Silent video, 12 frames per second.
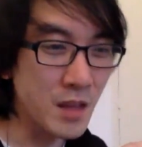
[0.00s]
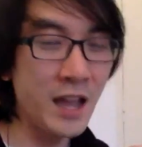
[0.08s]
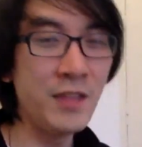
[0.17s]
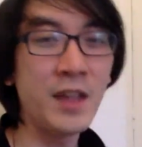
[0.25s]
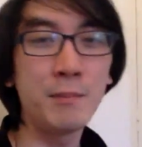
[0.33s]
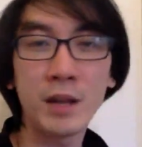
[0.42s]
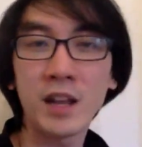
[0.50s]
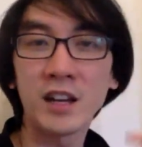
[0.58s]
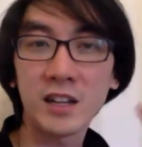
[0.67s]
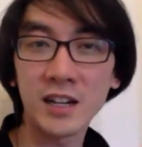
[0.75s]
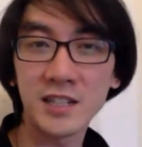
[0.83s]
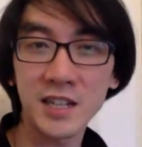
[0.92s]
And then,
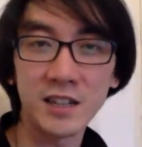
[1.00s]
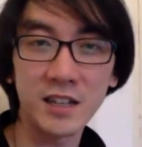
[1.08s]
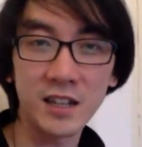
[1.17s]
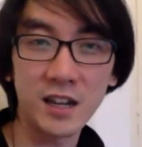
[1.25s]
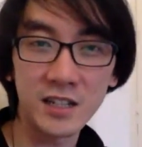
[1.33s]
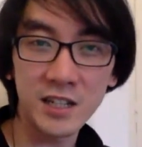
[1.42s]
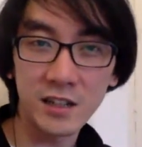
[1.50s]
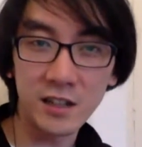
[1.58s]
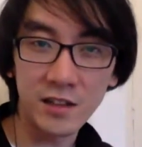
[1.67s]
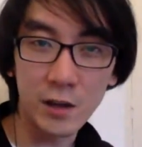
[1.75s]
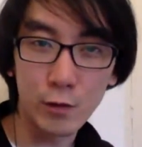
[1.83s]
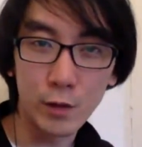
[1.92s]
ideally,
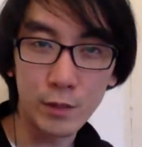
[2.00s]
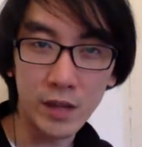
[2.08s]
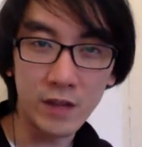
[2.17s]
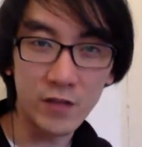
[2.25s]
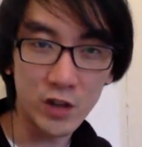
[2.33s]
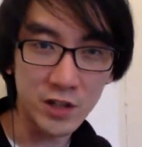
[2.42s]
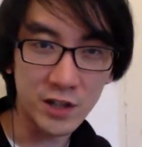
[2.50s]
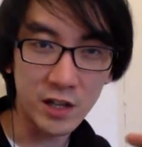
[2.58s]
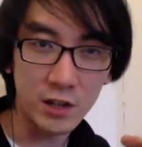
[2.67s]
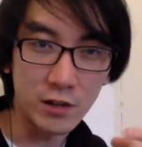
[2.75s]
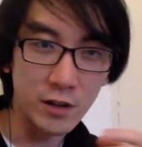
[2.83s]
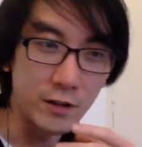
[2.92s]
there would be a version that
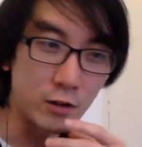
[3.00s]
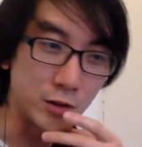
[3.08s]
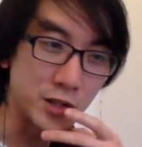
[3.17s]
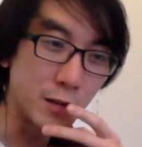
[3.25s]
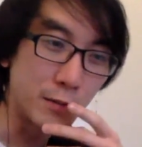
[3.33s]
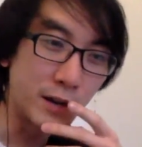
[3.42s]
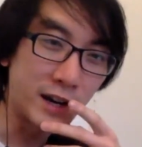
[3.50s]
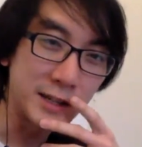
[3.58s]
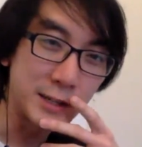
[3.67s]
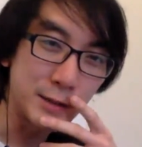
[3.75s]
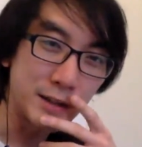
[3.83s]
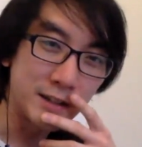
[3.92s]
you could also buy
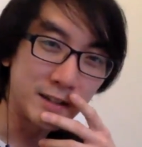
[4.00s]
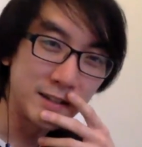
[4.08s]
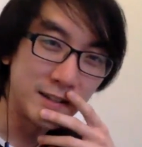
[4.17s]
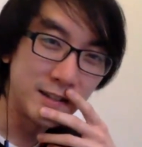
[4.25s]
as well.